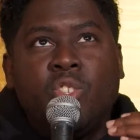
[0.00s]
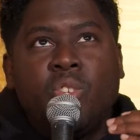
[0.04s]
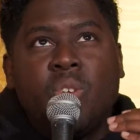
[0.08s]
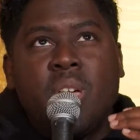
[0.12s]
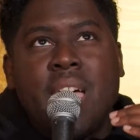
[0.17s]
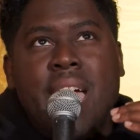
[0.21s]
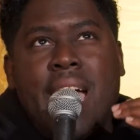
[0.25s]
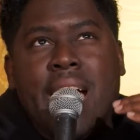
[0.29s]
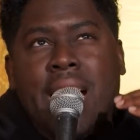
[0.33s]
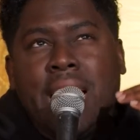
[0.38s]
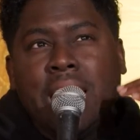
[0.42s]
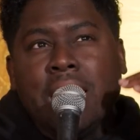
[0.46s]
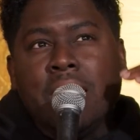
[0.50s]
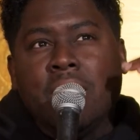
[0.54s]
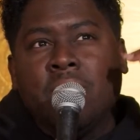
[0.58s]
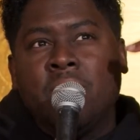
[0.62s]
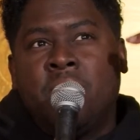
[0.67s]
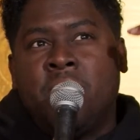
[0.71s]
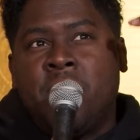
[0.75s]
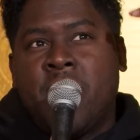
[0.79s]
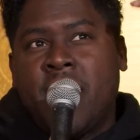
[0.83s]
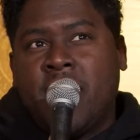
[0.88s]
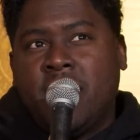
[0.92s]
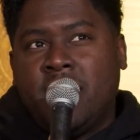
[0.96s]
to
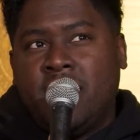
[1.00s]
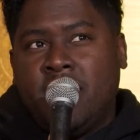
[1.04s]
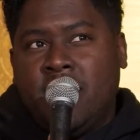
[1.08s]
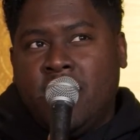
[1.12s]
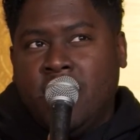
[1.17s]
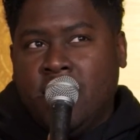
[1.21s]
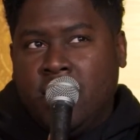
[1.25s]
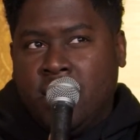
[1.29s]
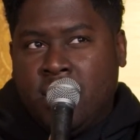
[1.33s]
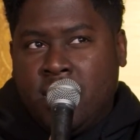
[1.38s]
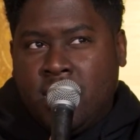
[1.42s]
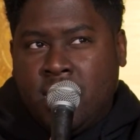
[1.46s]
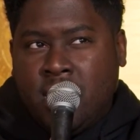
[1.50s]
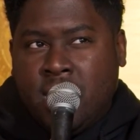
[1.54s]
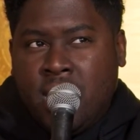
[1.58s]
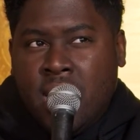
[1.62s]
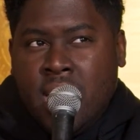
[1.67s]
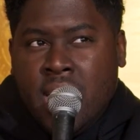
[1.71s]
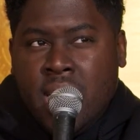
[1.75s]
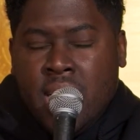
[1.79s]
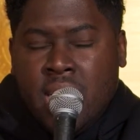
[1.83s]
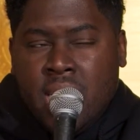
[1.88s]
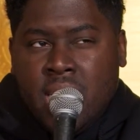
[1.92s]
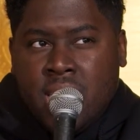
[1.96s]
elevate these
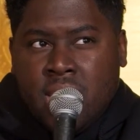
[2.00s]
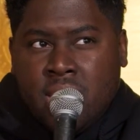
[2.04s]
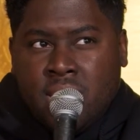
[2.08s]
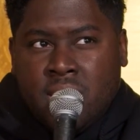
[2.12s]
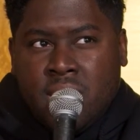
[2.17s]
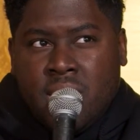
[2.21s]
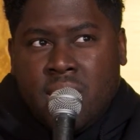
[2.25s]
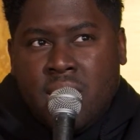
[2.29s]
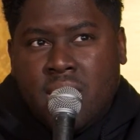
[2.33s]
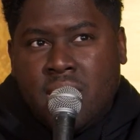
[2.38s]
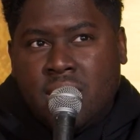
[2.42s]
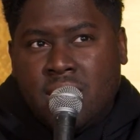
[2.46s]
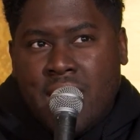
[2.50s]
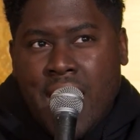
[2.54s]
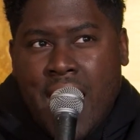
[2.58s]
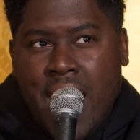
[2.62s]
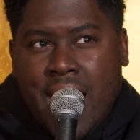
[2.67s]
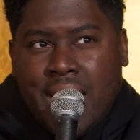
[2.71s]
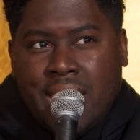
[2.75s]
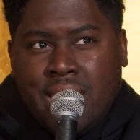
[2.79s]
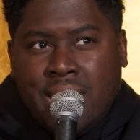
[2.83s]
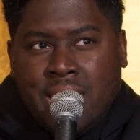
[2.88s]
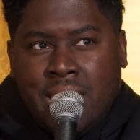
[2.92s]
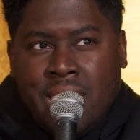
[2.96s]
things and these
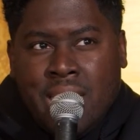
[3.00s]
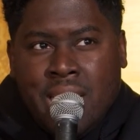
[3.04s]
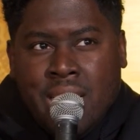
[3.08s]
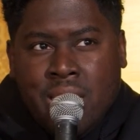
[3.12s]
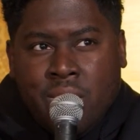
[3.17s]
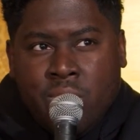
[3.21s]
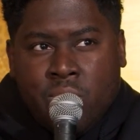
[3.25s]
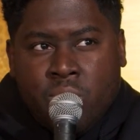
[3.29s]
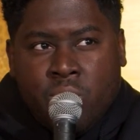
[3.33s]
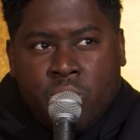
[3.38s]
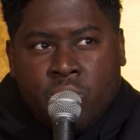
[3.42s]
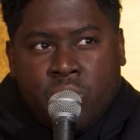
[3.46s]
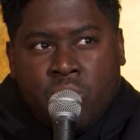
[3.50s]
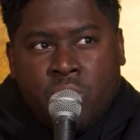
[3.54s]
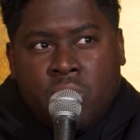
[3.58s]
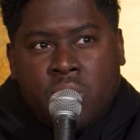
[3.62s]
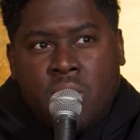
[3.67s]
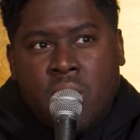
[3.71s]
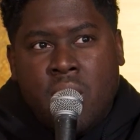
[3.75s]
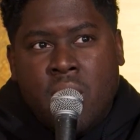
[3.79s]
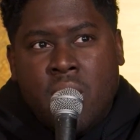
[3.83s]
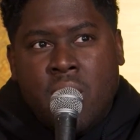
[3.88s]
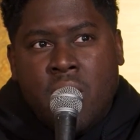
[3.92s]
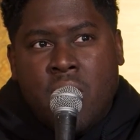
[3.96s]

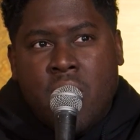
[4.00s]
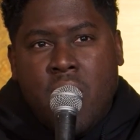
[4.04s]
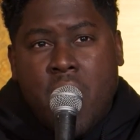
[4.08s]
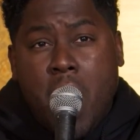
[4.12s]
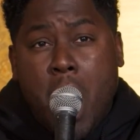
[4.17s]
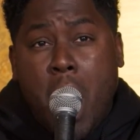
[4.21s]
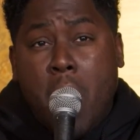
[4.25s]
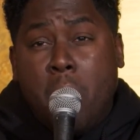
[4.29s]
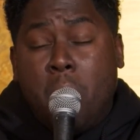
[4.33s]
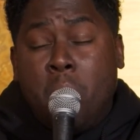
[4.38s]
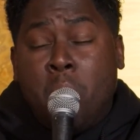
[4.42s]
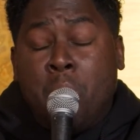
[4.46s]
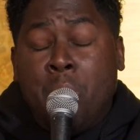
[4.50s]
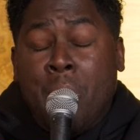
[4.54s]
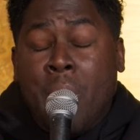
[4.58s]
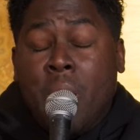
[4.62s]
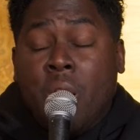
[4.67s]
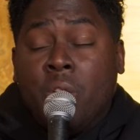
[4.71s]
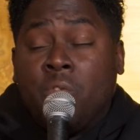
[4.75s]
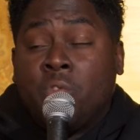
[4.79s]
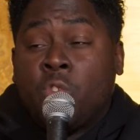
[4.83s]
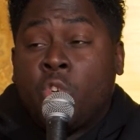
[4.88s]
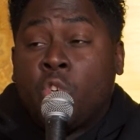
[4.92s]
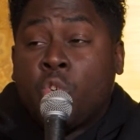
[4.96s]
ideals
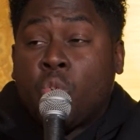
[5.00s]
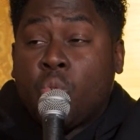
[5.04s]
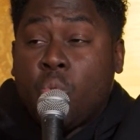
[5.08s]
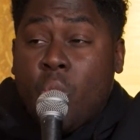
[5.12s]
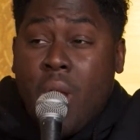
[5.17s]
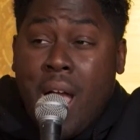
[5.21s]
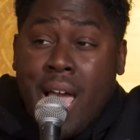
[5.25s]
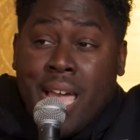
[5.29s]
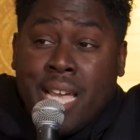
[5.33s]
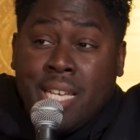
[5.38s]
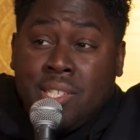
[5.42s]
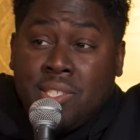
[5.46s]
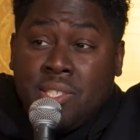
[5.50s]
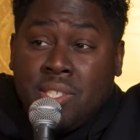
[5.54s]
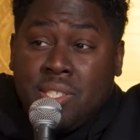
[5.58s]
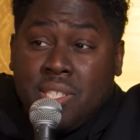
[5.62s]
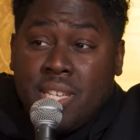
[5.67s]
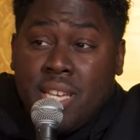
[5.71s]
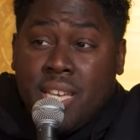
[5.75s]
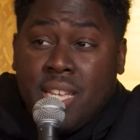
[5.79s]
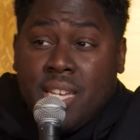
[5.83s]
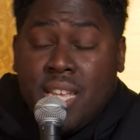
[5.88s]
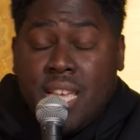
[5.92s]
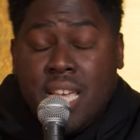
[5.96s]
above
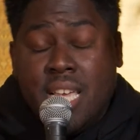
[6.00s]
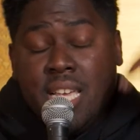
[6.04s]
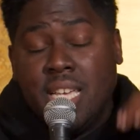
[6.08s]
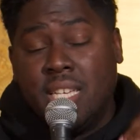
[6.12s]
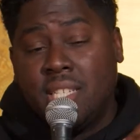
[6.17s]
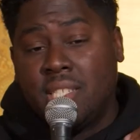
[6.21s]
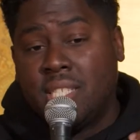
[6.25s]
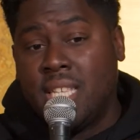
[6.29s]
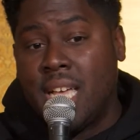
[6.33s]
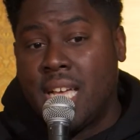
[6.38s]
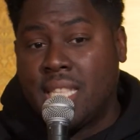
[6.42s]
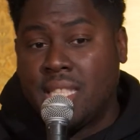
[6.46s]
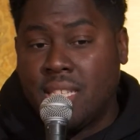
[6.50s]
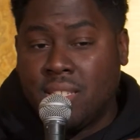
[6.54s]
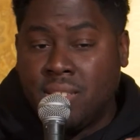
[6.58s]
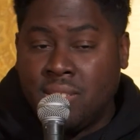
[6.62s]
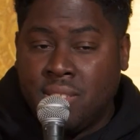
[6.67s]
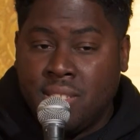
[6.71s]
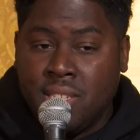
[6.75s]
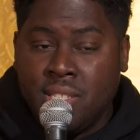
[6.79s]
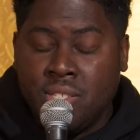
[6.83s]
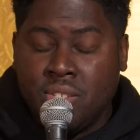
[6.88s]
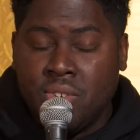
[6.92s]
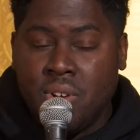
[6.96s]
Christ and he is not the
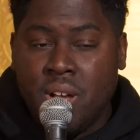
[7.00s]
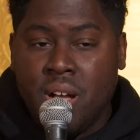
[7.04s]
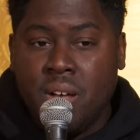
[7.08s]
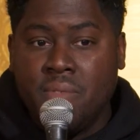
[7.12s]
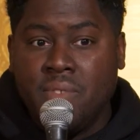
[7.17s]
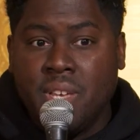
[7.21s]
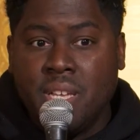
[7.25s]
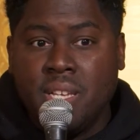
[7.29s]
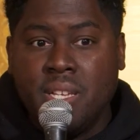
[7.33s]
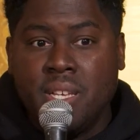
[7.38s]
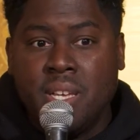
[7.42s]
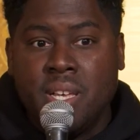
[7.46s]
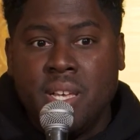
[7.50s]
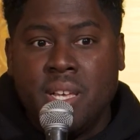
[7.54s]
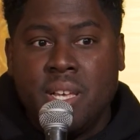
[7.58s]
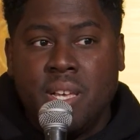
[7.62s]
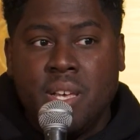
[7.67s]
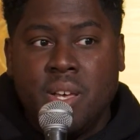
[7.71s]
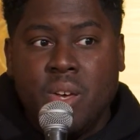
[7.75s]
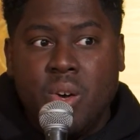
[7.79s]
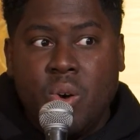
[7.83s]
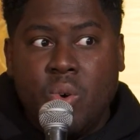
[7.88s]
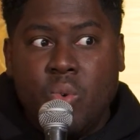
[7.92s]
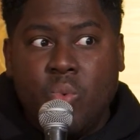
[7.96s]
center of it,
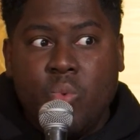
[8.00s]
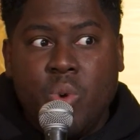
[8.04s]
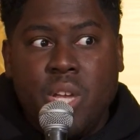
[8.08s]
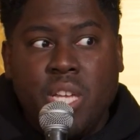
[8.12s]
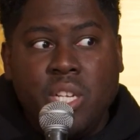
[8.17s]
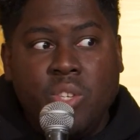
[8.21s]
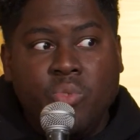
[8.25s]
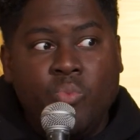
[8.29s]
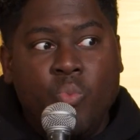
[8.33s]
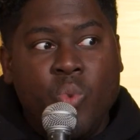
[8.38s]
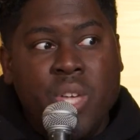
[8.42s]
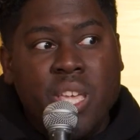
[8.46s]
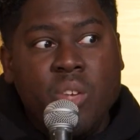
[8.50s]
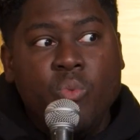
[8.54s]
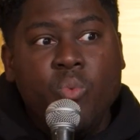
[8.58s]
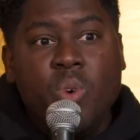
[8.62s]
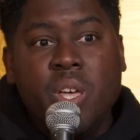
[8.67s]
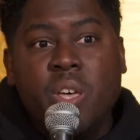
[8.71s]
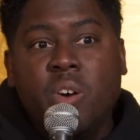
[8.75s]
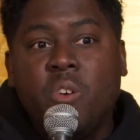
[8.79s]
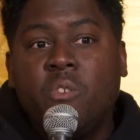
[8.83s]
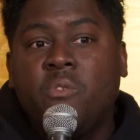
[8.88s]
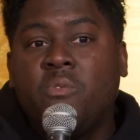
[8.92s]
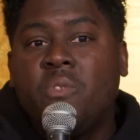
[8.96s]
we we
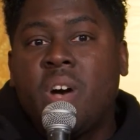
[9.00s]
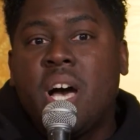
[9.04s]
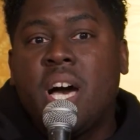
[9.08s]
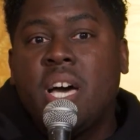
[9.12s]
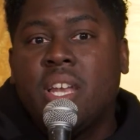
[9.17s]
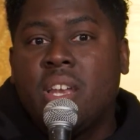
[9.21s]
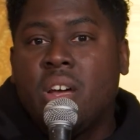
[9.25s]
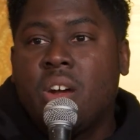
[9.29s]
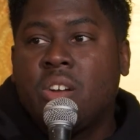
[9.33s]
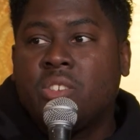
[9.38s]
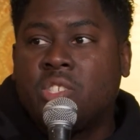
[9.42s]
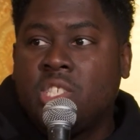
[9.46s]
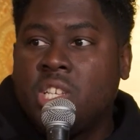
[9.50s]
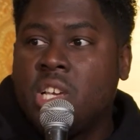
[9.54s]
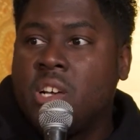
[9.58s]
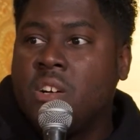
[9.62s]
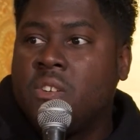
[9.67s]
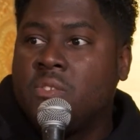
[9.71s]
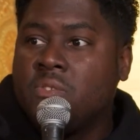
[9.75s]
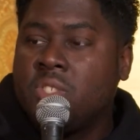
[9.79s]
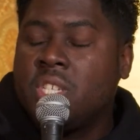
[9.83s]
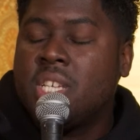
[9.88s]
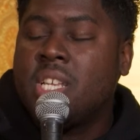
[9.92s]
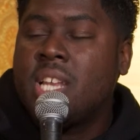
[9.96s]
will find
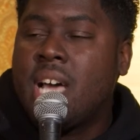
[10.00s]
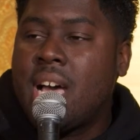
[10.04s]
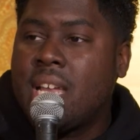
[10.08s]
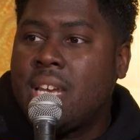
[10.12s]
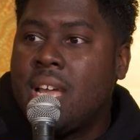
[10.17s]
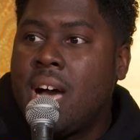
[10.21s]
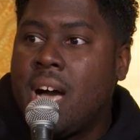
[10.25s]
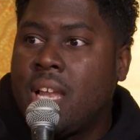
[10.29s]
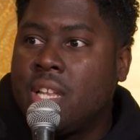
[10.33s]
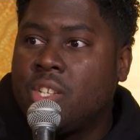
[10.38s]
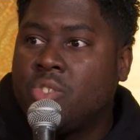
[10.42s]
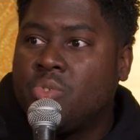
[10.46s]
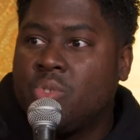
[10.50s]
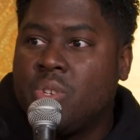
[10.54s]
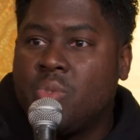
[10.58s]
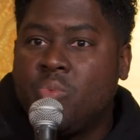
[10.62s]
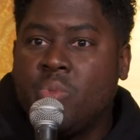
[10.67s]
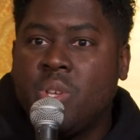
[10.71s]
ourselves in idolatry.